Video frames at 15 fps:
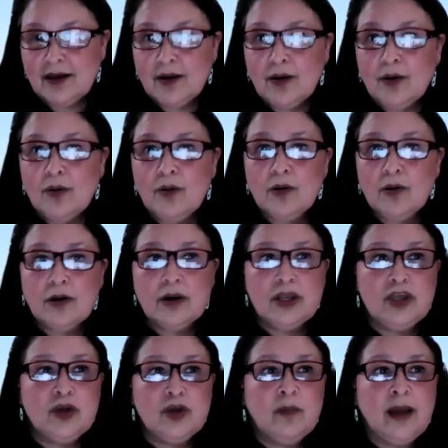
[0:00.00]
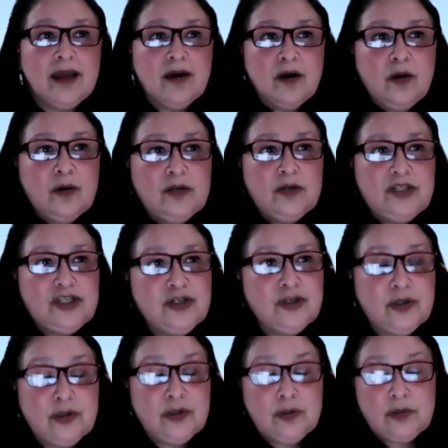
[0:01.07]
Or you might go
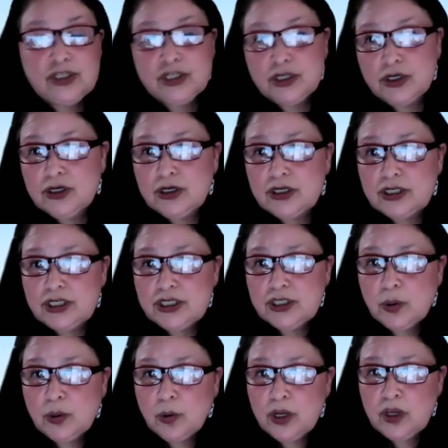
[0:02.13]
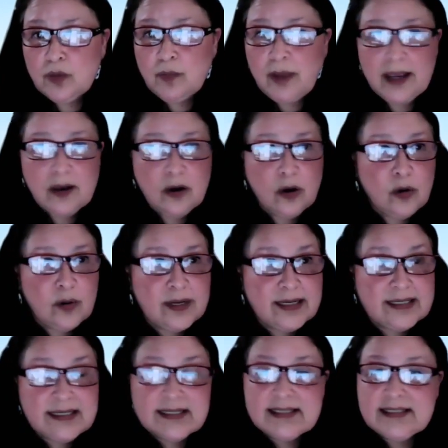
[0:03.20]
to church, or you might go
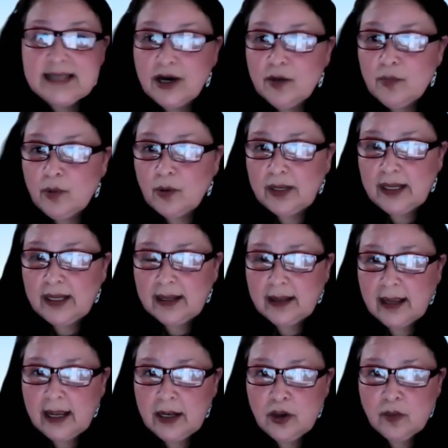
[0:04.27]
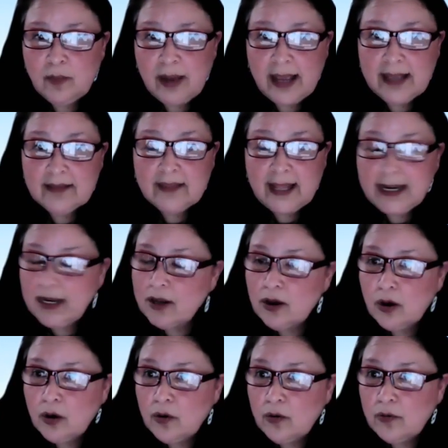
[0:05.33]
into ceremony and you might let it
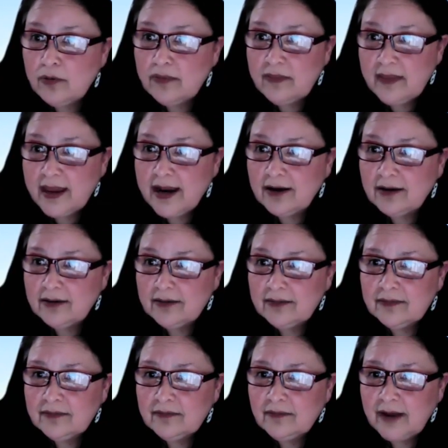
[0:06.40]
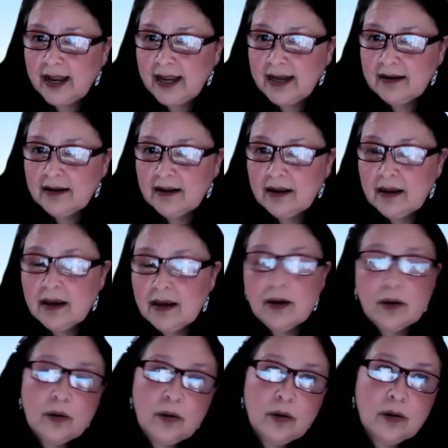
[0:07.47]
go there, right?
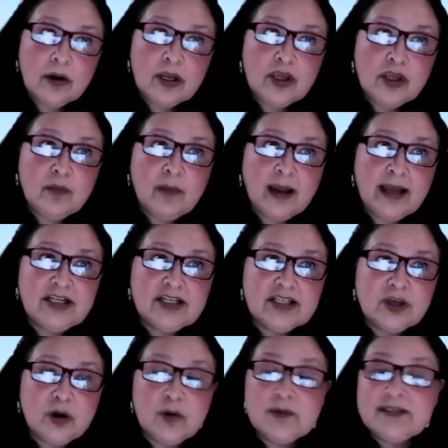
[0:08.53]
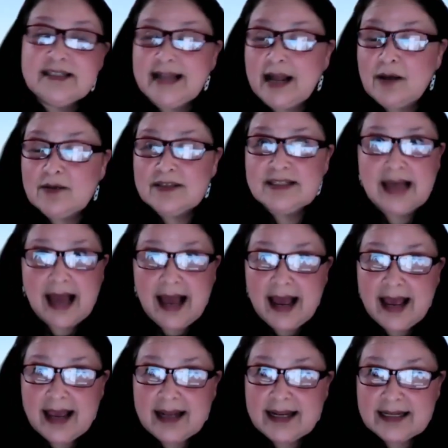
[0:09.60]
Or you might just go sit
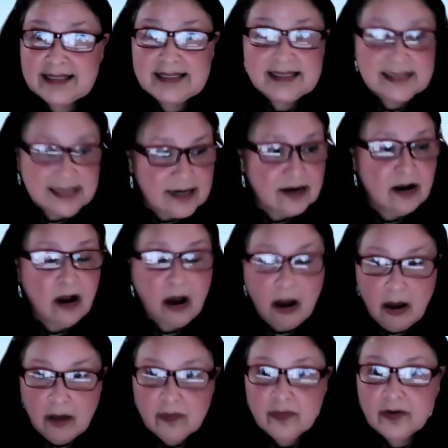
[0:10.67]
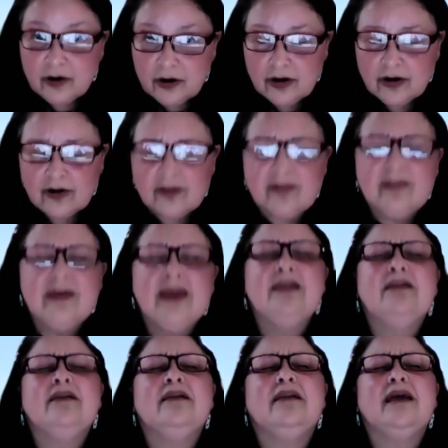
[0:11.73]
outside and sit on the earth
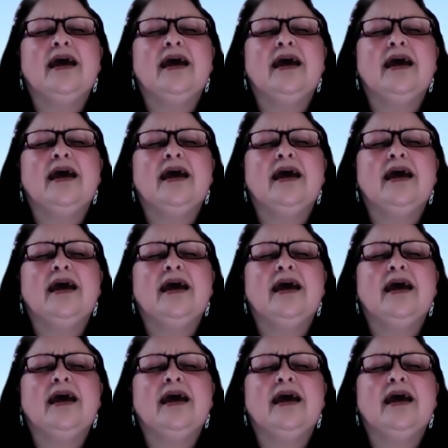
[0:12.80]
and